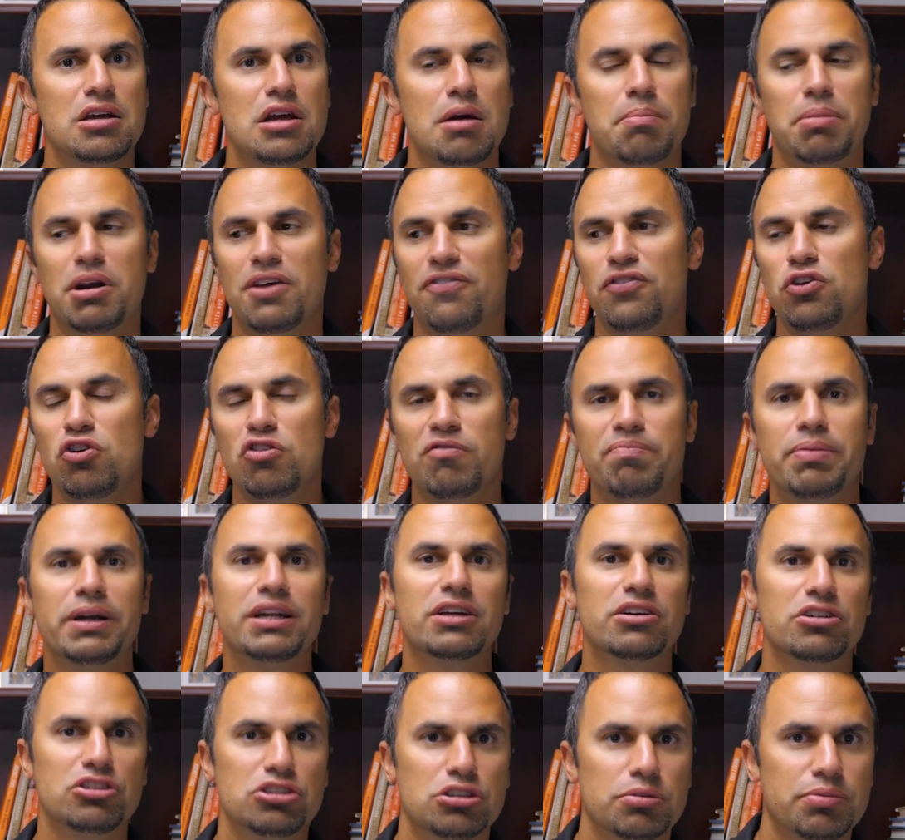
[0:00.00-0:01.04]
but if you've been
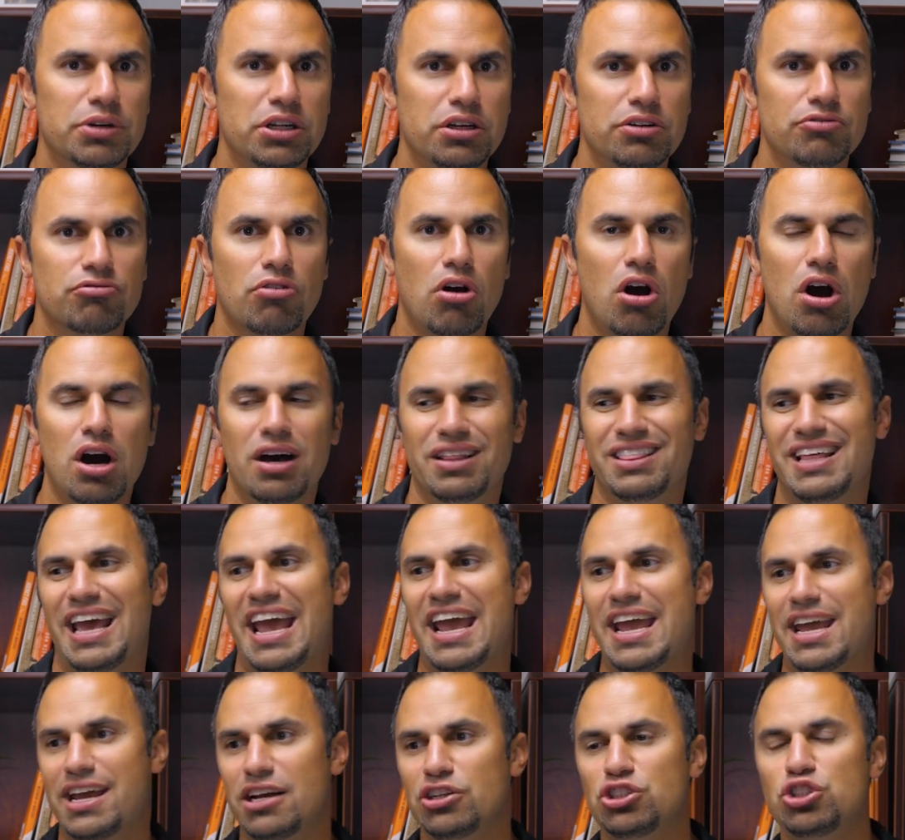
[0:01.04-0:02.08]
contributing Roth
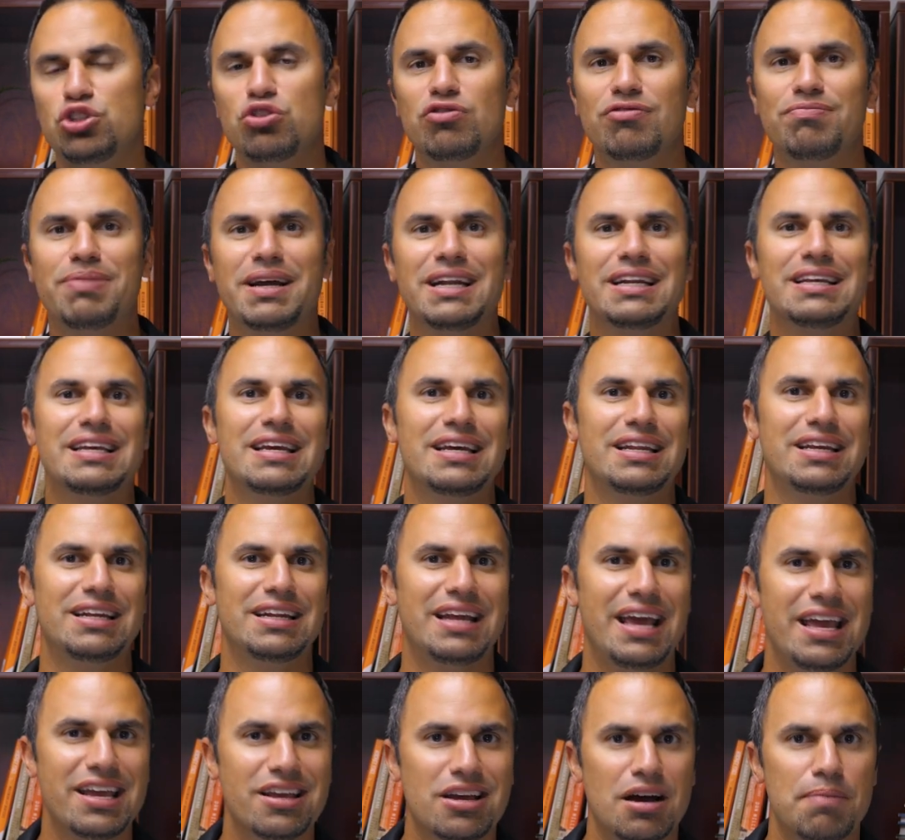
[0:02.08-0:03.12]
and you've been getting
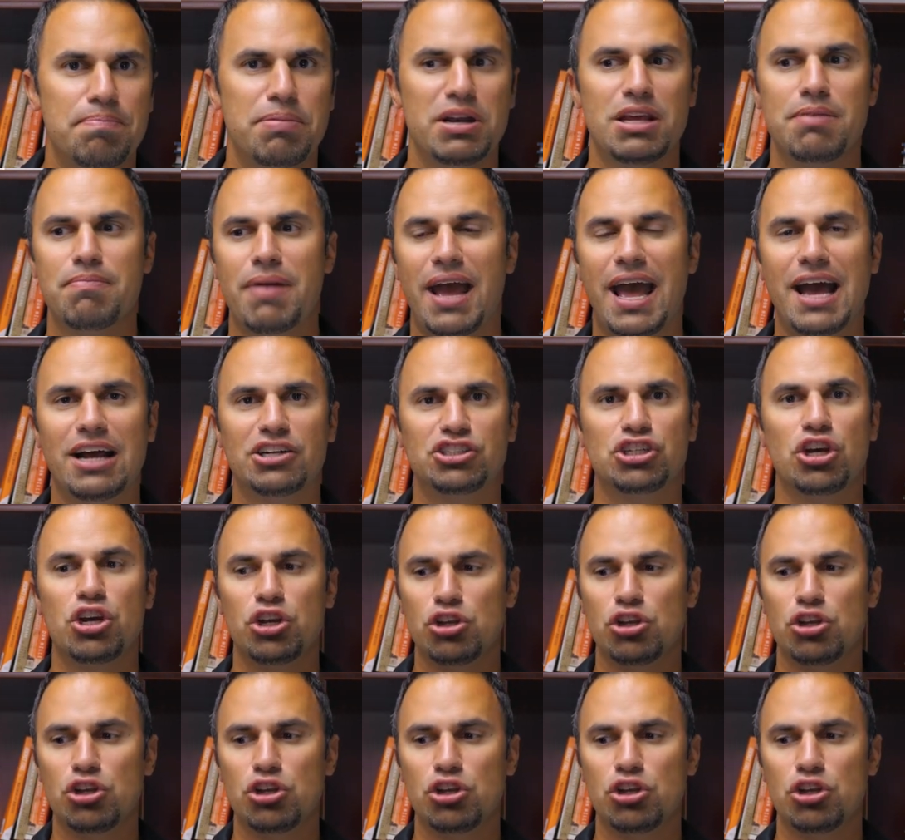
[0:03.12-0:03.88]
a company match,